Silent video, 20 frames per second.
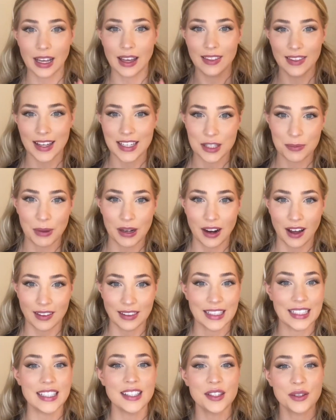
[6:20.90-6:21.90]
Last but not
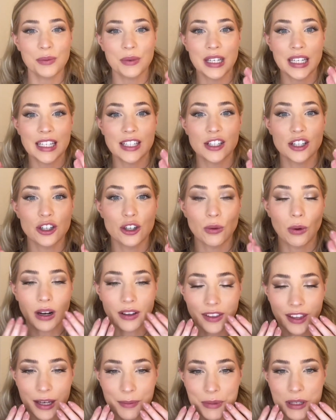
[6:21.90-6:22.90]
least, we need to do our
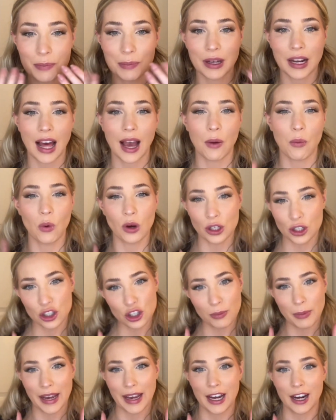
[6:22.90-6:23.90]
lips, but I wanna do
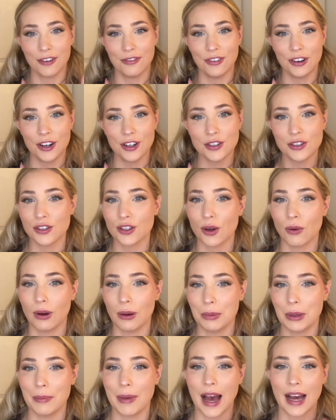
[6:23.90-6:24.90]
my hair first, so I'll
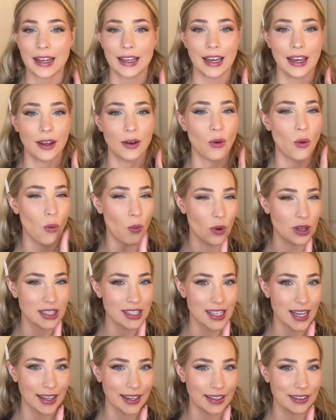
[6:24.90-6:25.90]
be back in 1
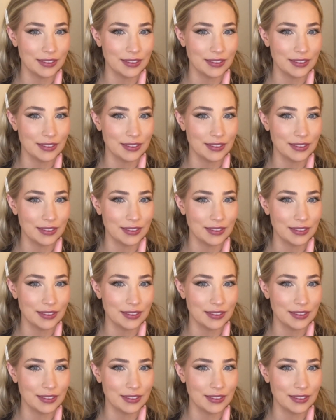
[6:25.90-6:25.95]
second.